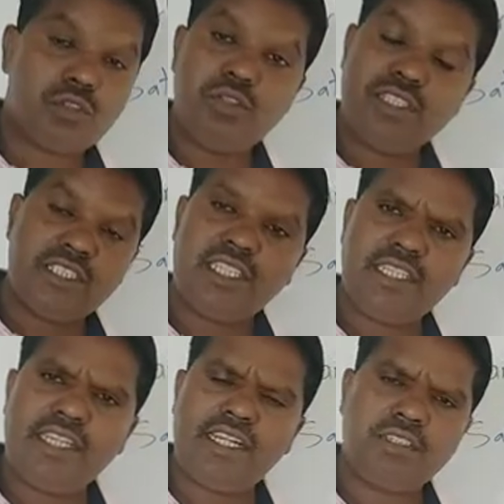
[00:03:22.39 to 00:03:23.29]
So it is
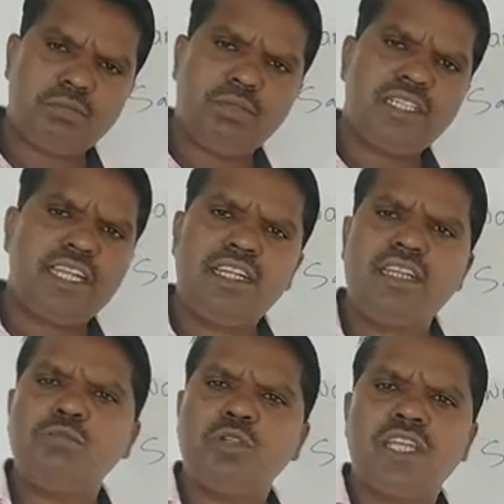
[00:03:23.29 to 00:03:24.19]
getting light. But night
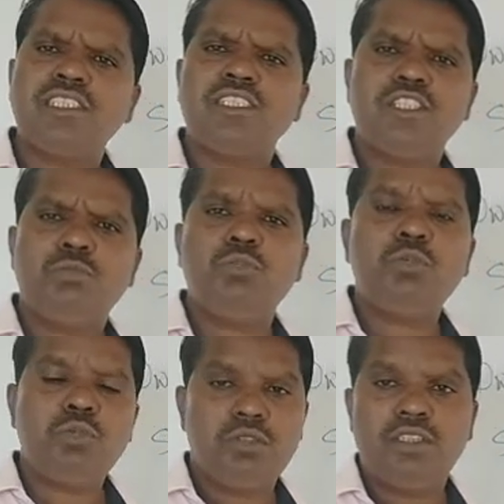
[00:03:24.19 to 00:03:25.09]
time you can see the
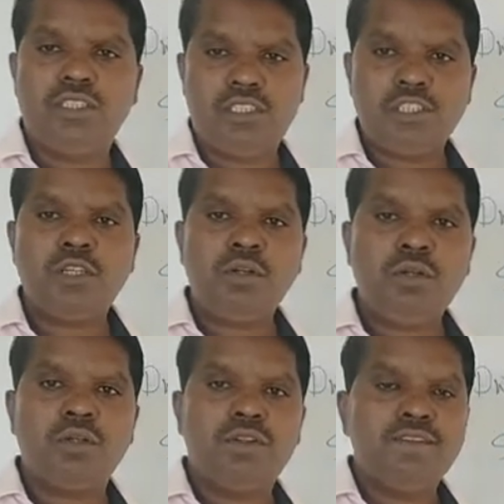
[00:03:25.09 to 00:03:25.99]
moon. Yes or
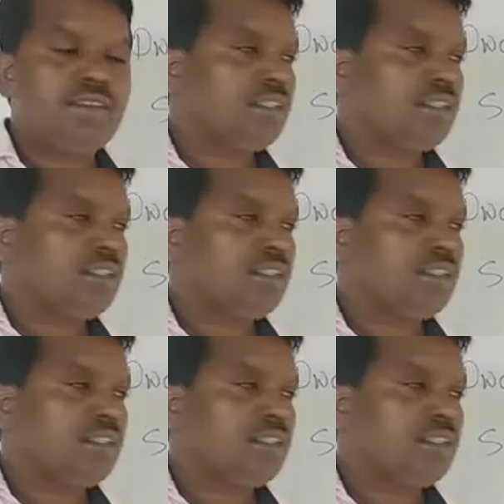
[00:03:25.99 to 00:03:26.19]
no?